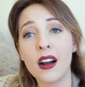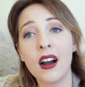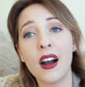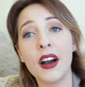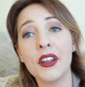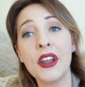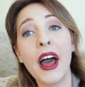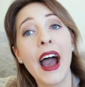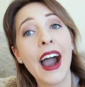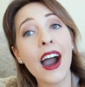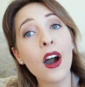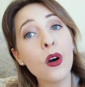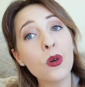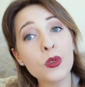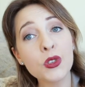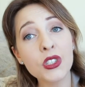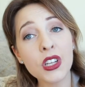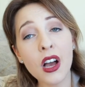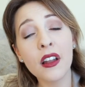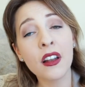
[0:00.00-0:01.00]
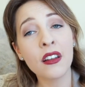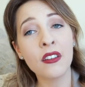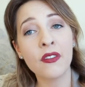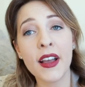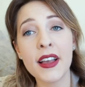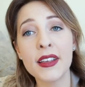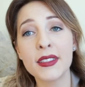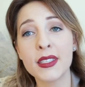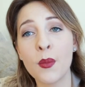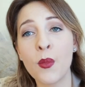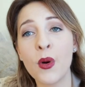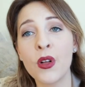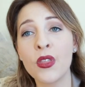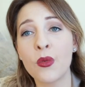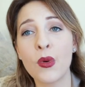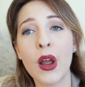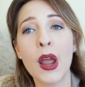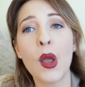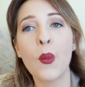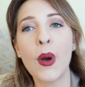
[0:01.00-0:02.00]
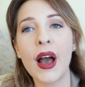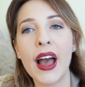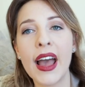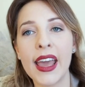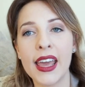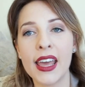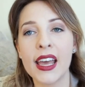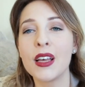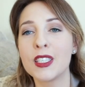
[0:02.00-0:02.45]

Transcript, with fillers: on how to uninvite someone the right way,